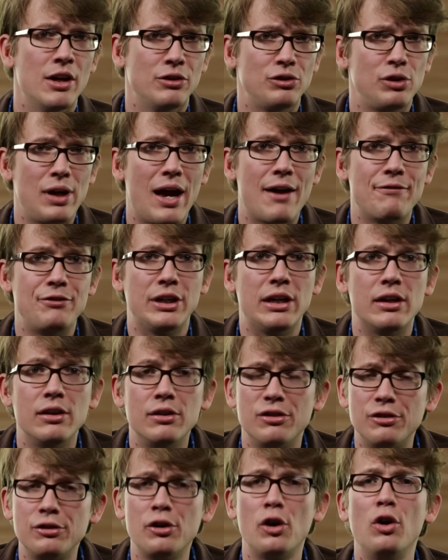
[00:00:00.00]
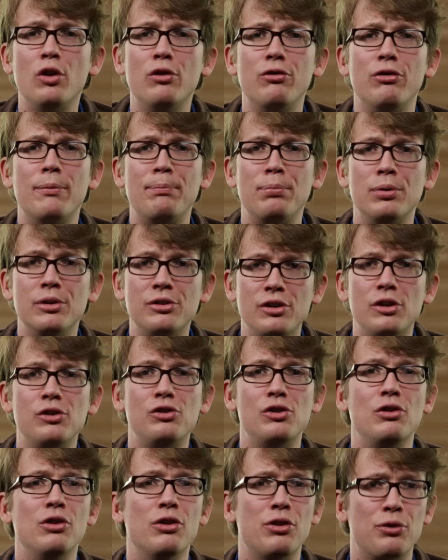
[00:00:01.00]
so you have to conserve the
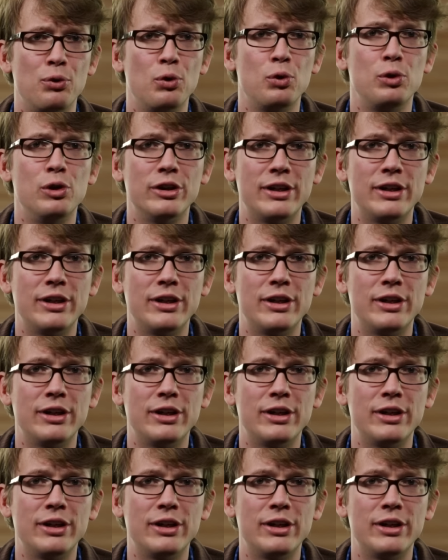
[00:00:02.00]
precision through